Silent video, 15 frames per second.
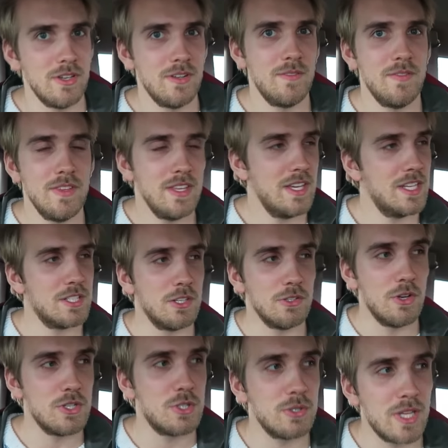February. Yeah, called
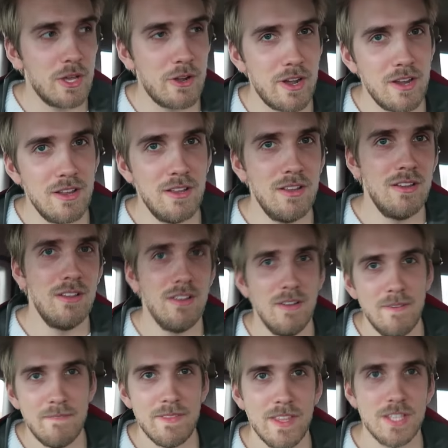
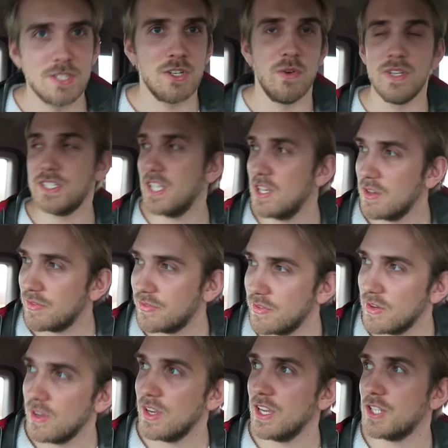Öskudagurinn. So instead
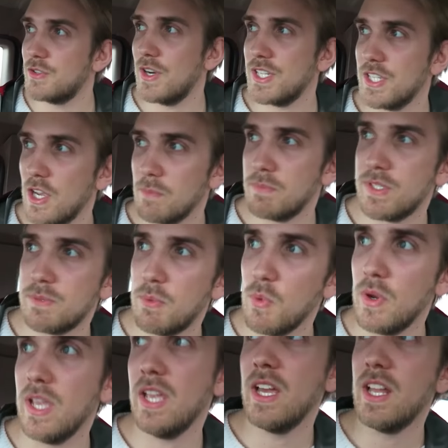of uh, dressing up
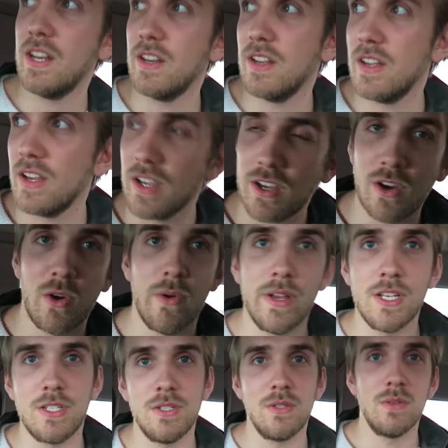spooky and uh,
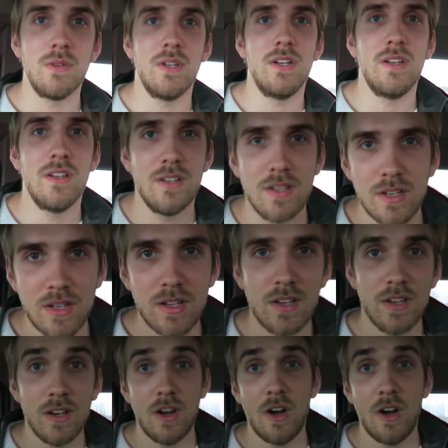going to uh,